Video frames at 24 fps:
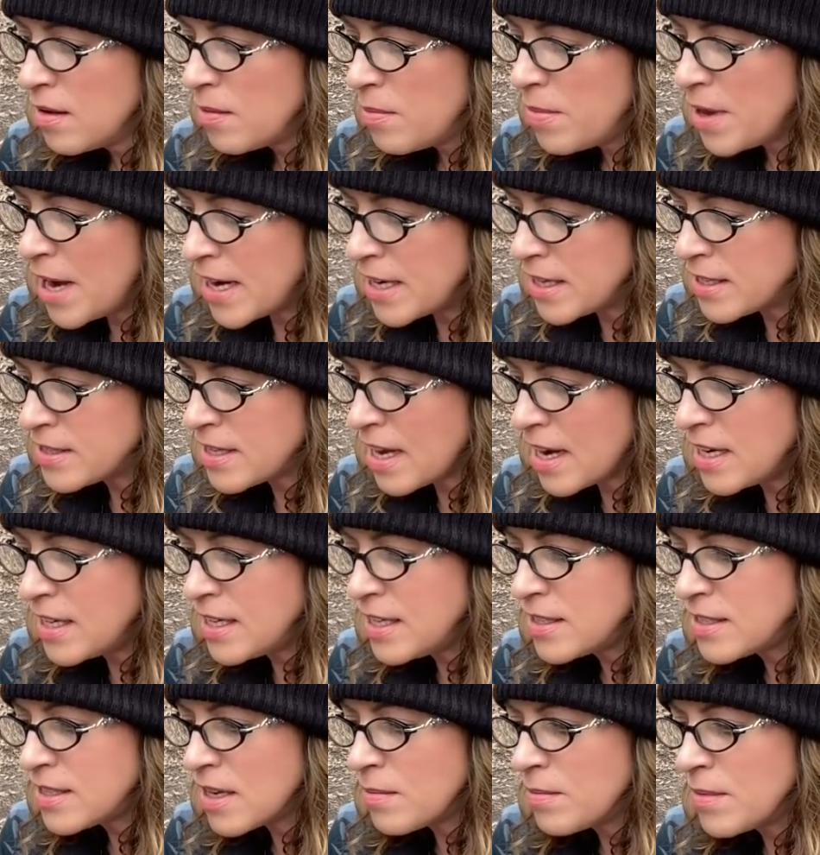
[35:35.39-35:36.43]
but I decided to
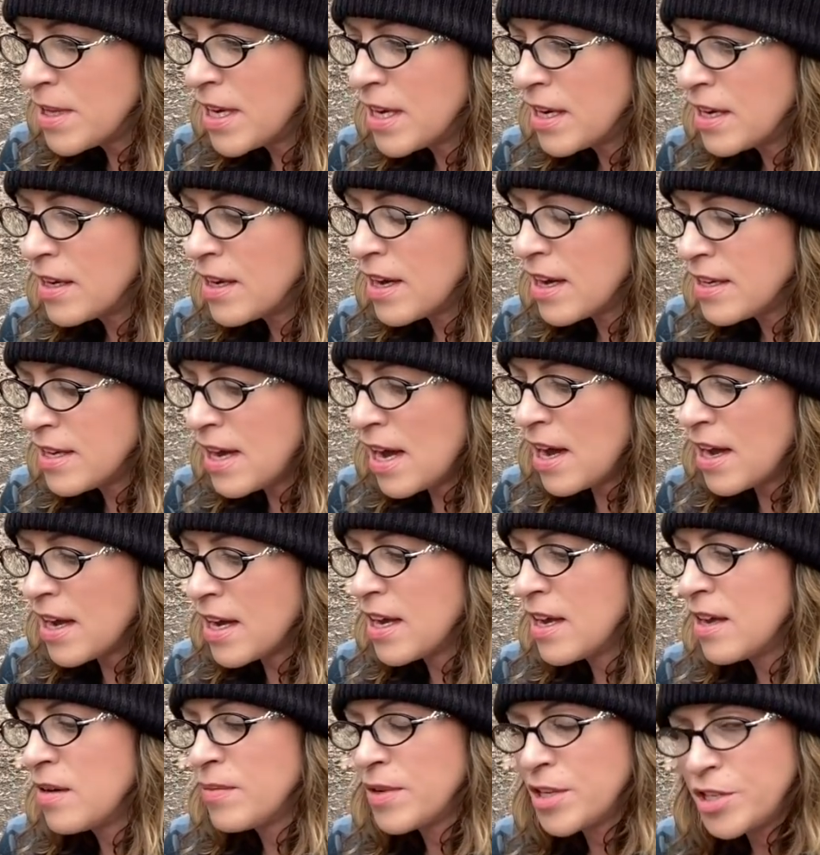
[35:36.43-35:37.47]
eat something
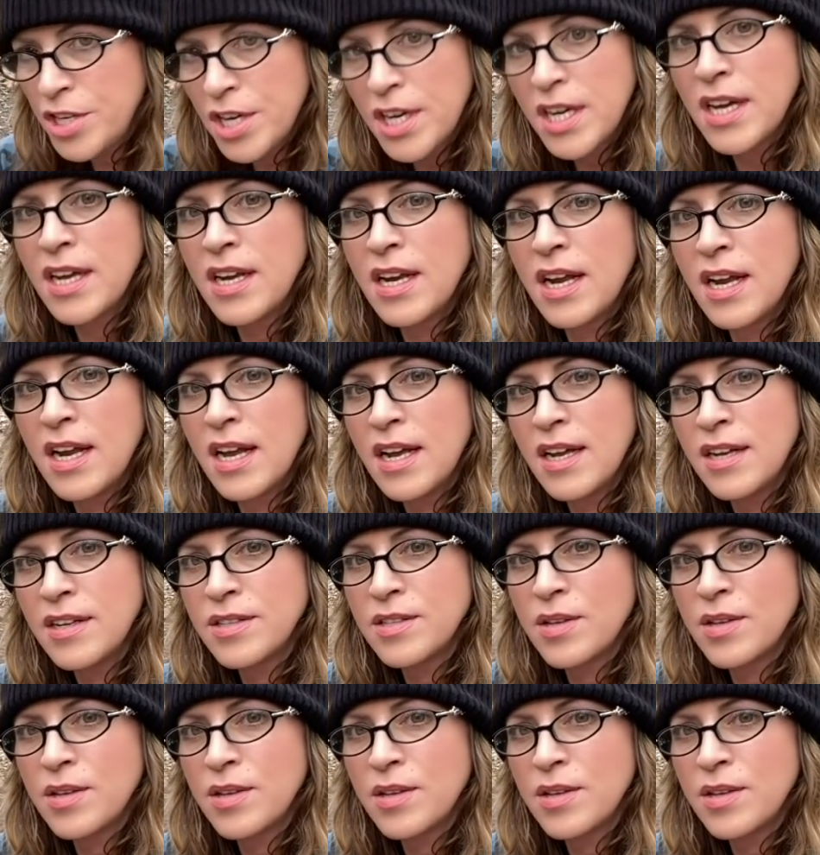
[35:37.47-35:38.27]
Italian with chicken in it.